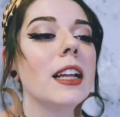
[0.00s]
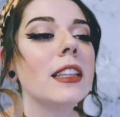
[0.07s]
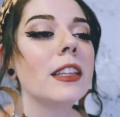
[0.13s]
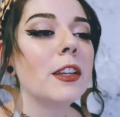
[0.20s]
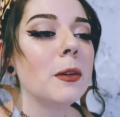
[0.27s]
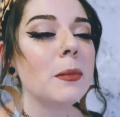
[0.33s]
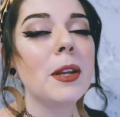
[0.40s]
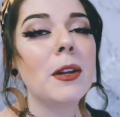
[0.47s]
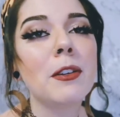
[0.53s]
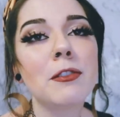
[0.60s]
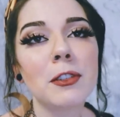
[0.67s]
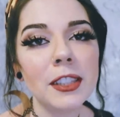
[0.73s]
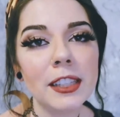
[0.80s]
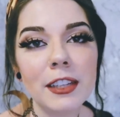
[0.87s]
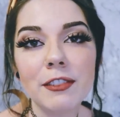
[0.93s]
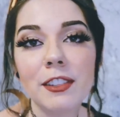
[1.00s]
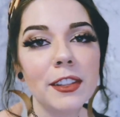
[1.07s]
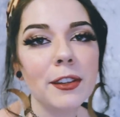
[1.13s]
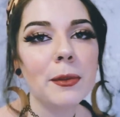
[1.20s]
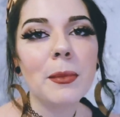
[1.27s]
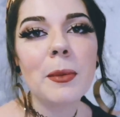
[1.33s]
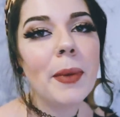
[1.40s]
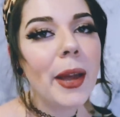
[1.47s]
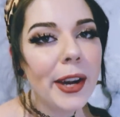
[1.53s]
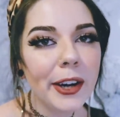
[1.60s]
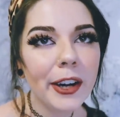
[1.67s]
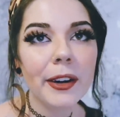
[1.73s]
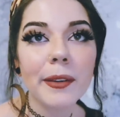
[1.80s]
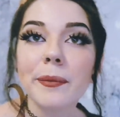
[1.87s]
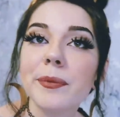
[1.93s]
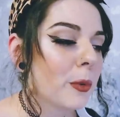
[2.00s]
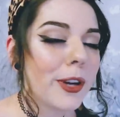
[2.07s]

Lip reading: a little bit of relief, a little bit better.